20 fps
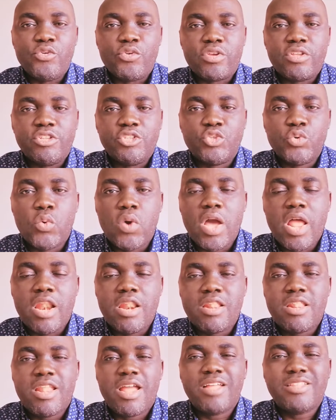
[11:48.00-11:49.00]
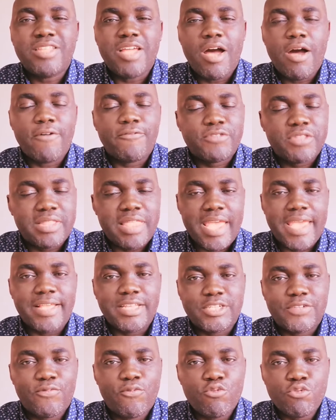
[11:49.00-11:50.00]
You can do a lot of
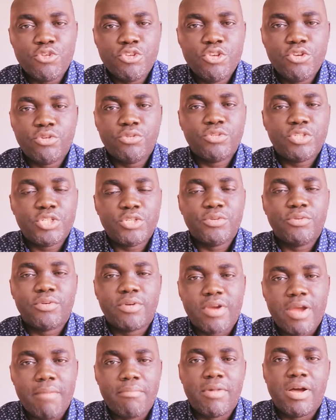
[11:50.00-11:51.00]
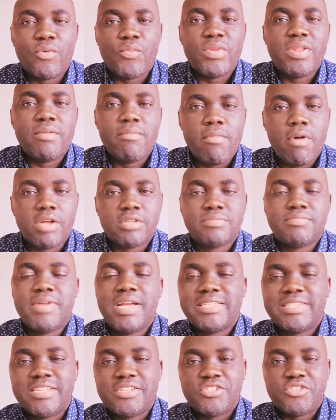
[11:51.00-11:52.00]
things for you to come up with a
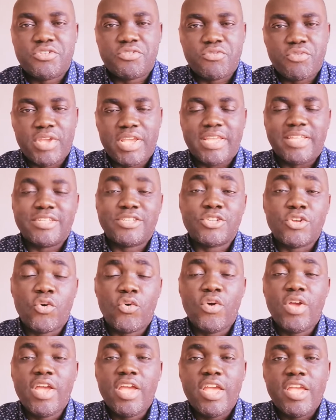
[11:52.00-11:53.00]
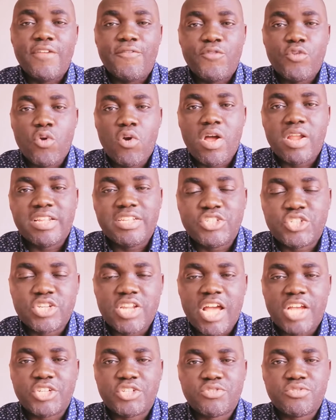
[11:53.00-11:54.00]
mathematics degree. So if you are an
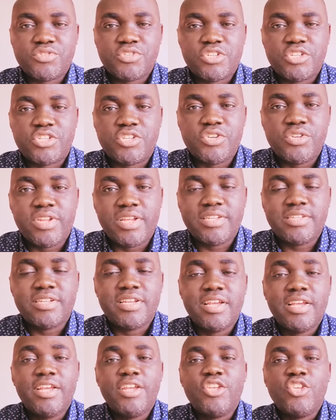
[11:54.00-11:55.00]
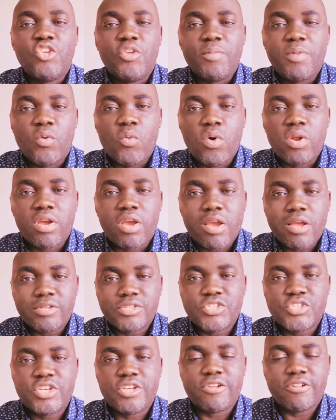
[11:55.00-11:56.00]
international student, you may want to
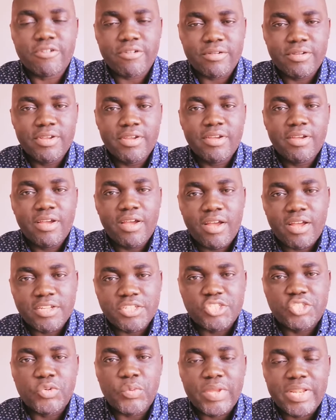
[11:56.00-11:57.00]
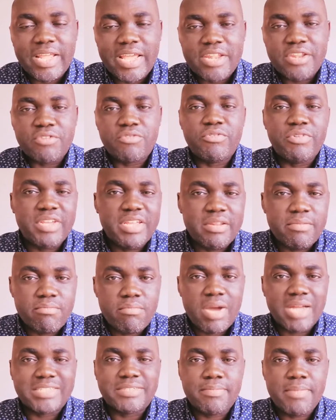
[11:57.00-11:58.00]
consider doing a degree
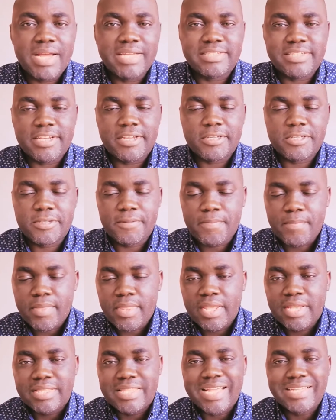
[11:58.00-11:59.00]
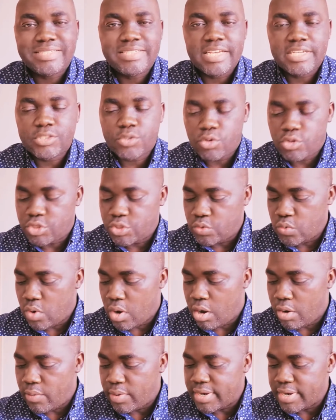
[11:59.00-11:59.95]
in mathematics. That takes us to